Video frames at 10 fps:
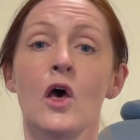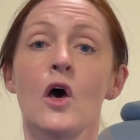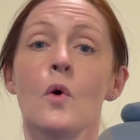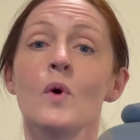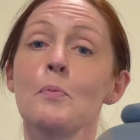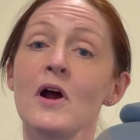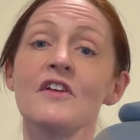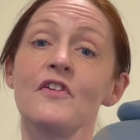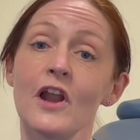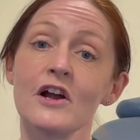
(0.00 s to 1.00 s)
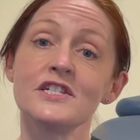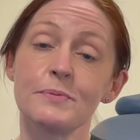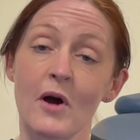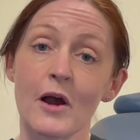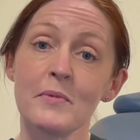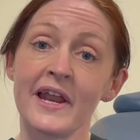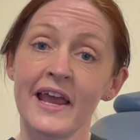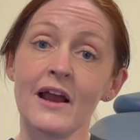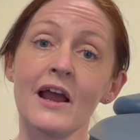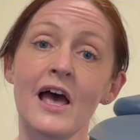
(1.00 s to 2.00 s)
We're part of a large department here
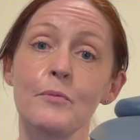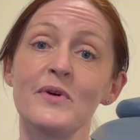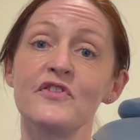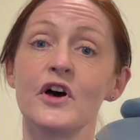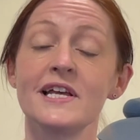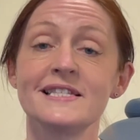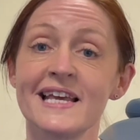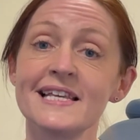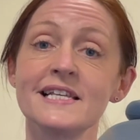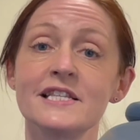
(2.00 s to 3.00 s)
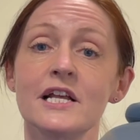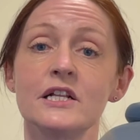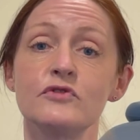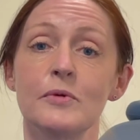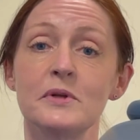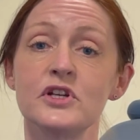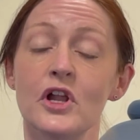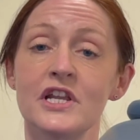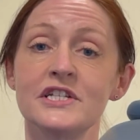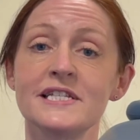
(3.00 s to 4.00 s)
and we've got 6 consultant
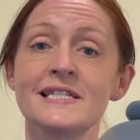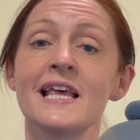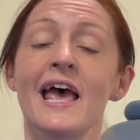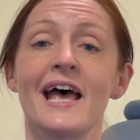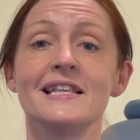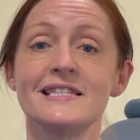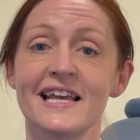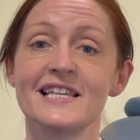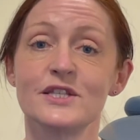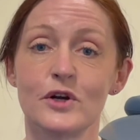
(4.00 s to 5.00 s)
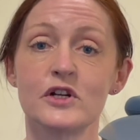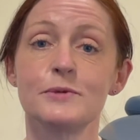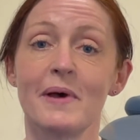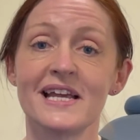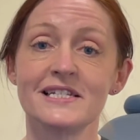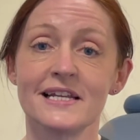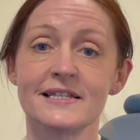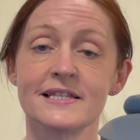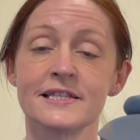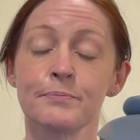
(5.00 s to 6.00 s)
rheumatologists and 6 nurse specialists.